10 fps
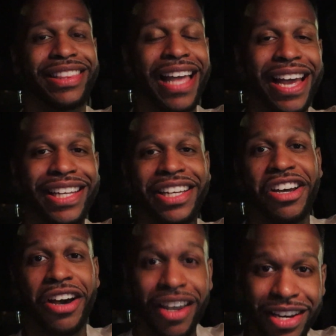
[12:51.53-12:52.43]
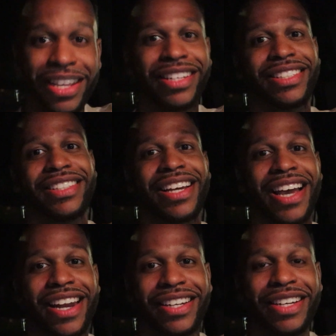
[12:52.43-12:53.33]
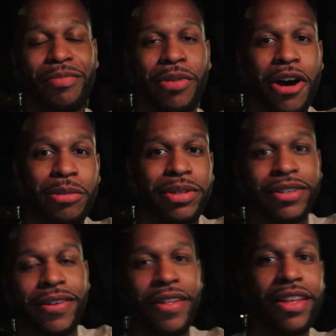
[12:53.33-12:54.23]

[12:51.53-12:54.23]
Thank goodness I got a good barber.